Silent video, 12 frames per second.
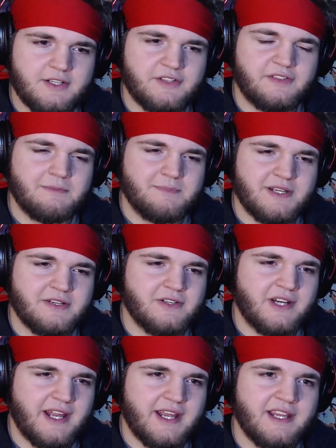It just
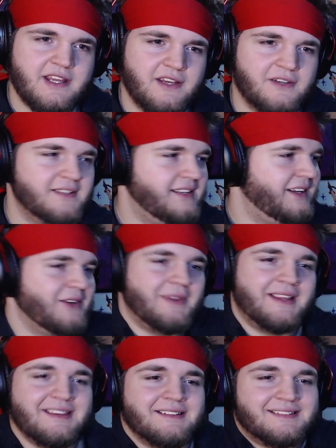appeared eight years ago.
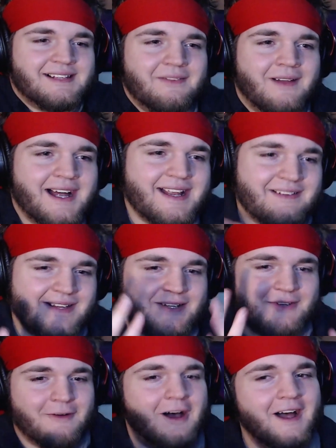Like, there's a lot. Like,
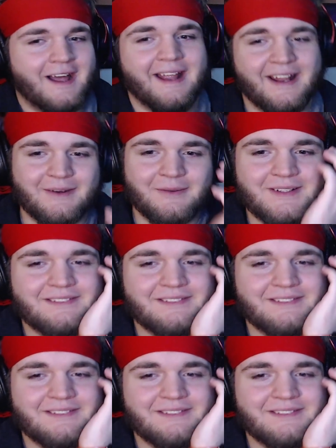come on.